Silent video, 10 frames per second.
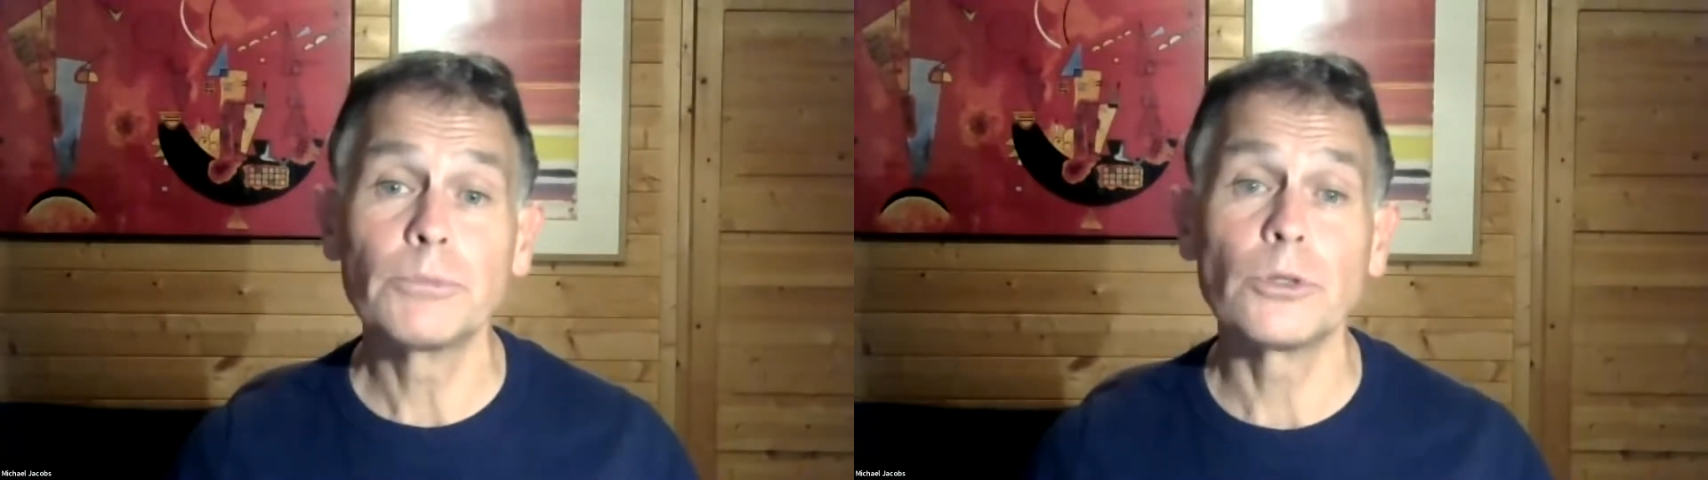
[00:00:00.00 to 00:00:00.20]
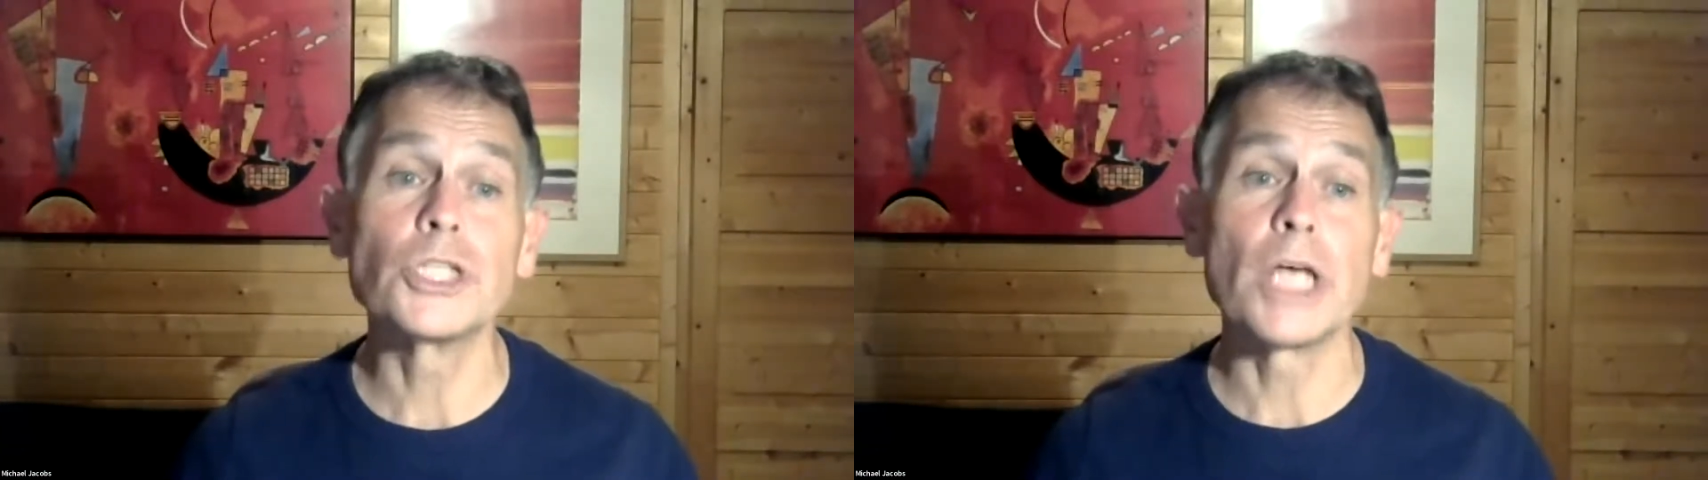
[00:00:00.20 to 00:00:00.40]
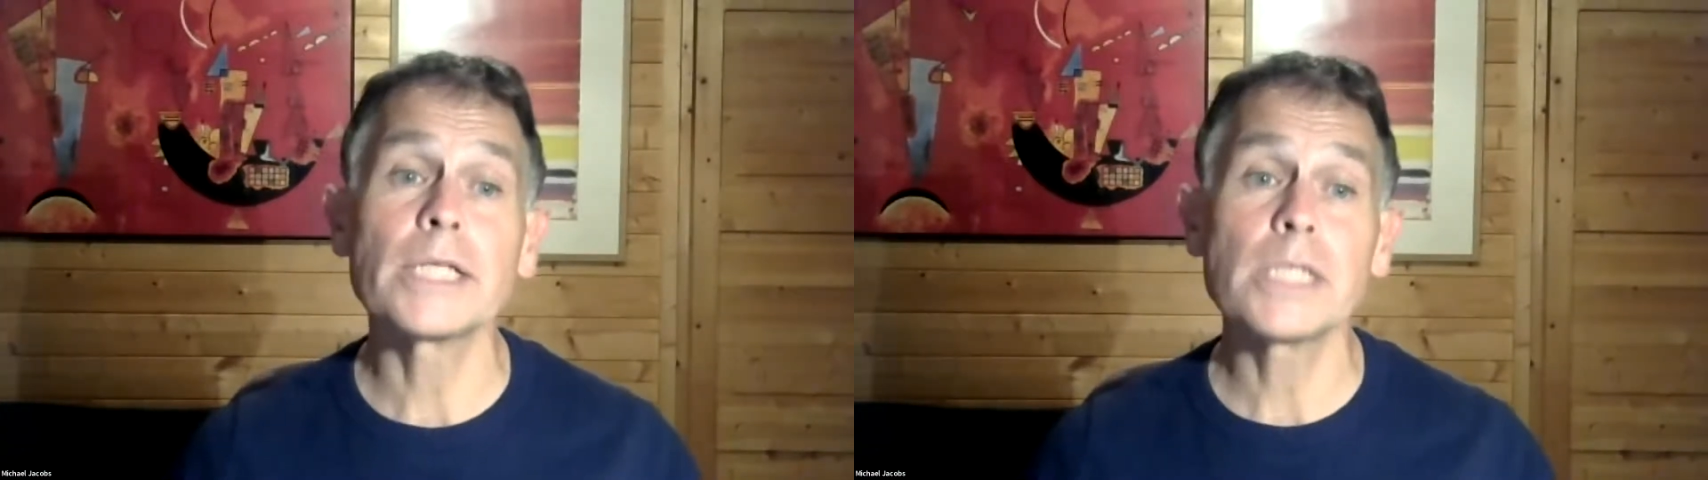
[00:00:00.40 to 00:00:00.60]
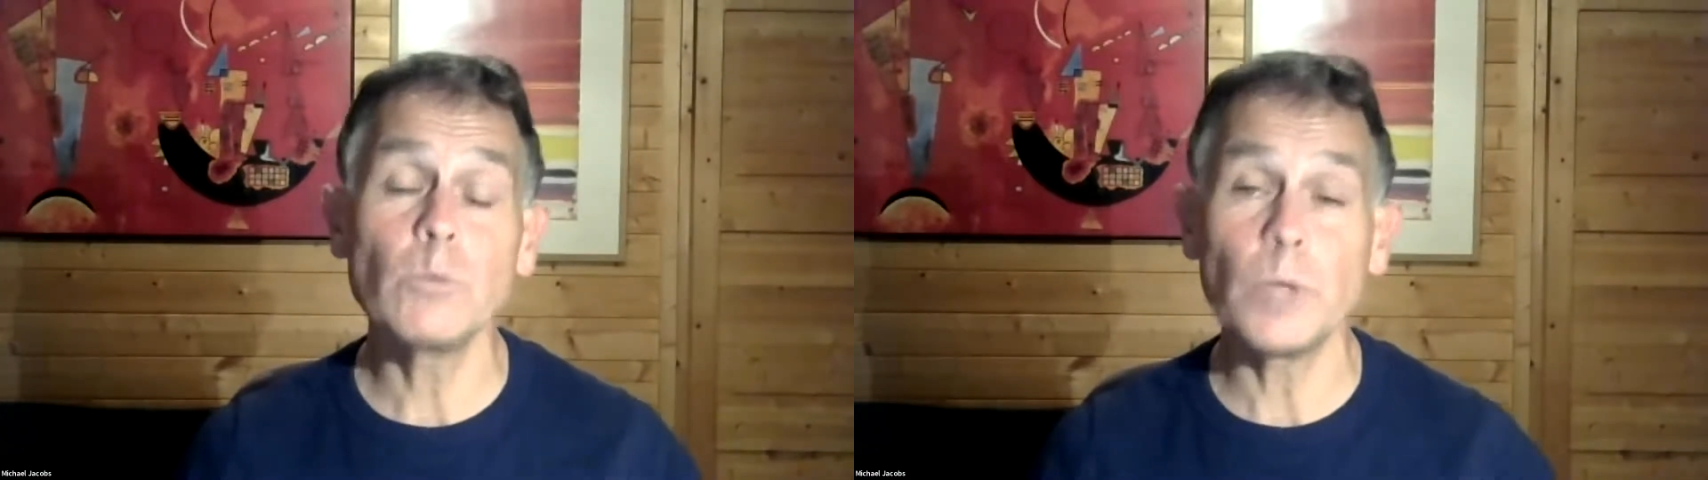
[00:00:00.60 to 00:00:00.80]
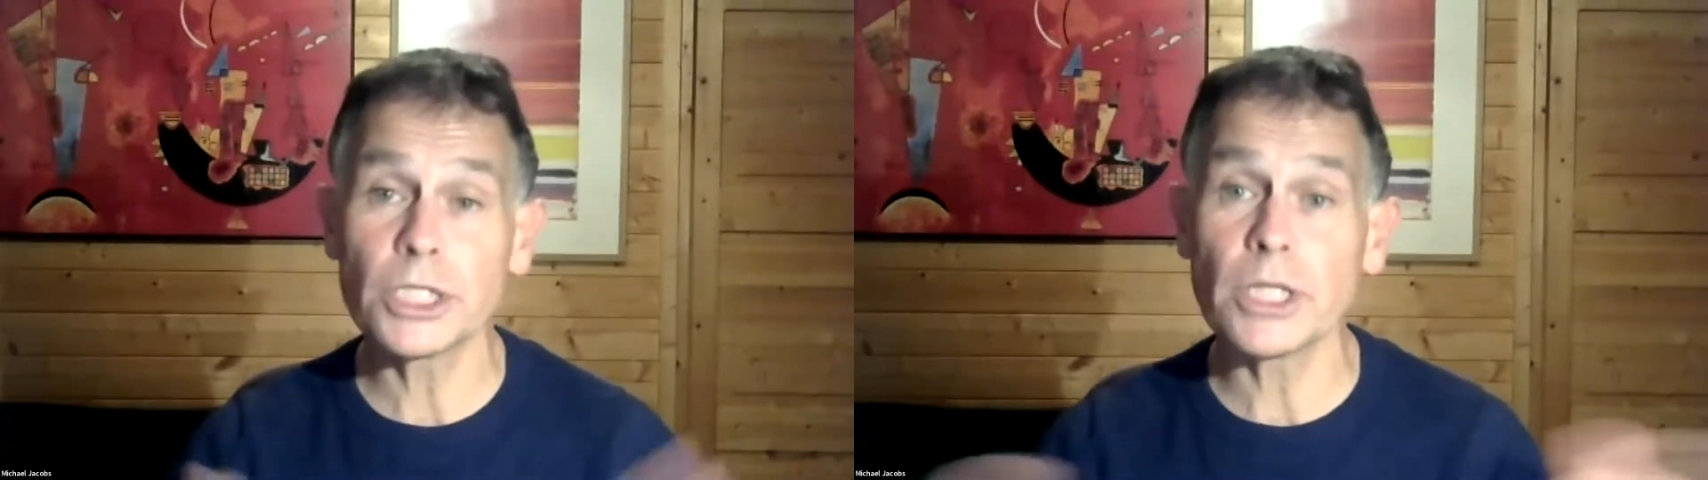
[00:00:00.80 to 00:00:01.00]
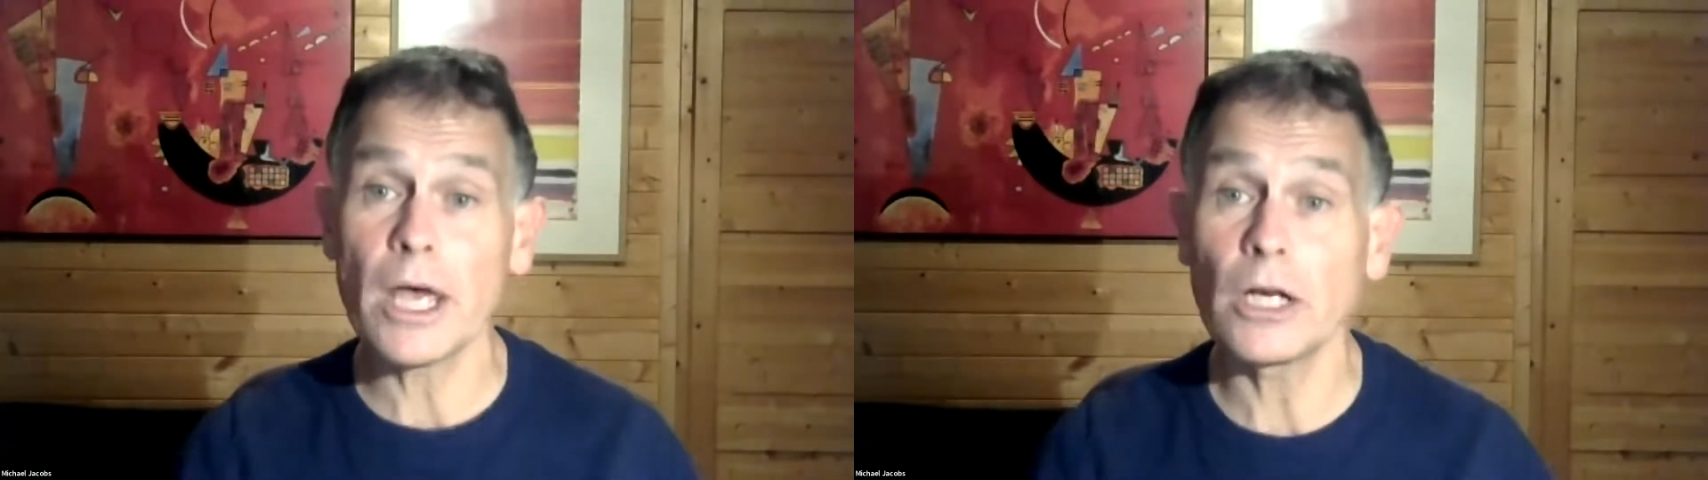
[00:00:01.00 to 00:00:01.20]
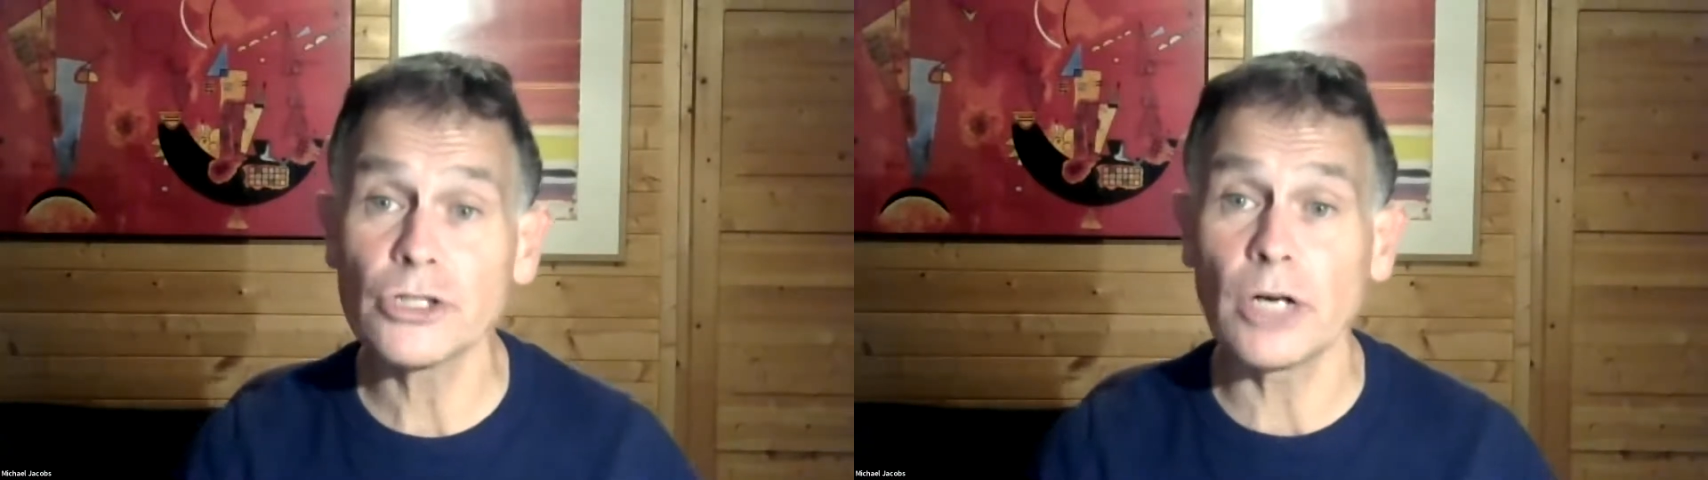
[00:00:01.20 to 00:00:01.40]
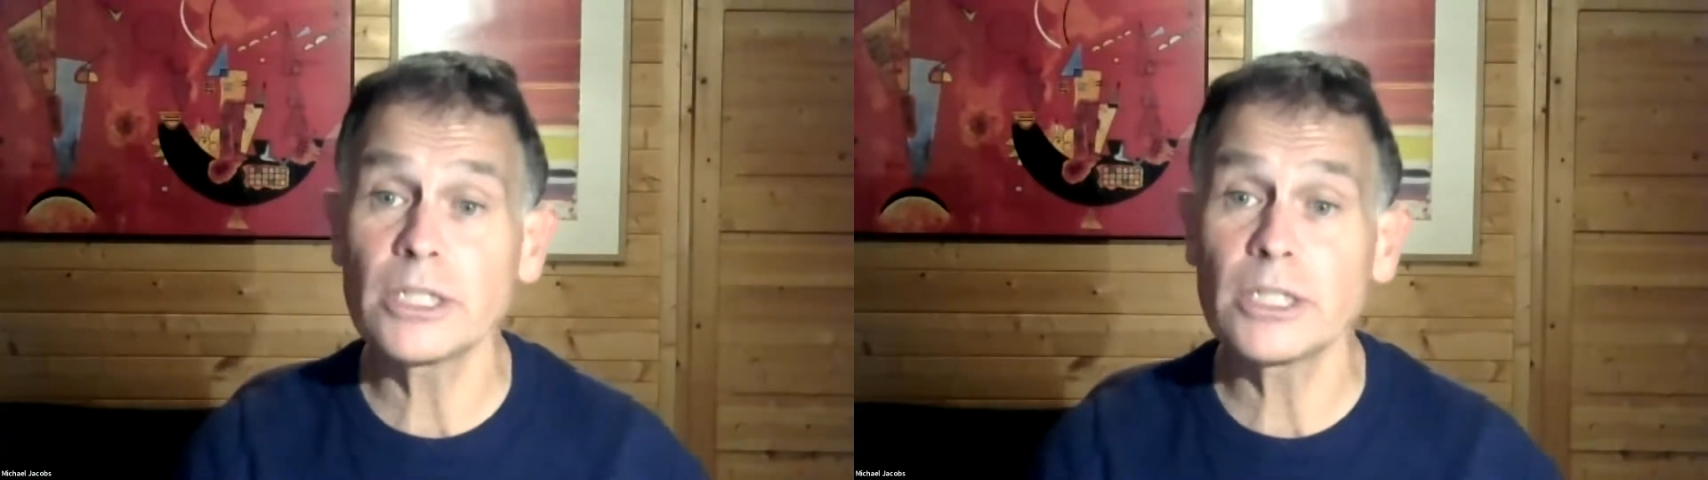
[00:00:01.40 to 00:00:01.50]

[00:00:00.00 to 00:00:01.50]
project in which they are trying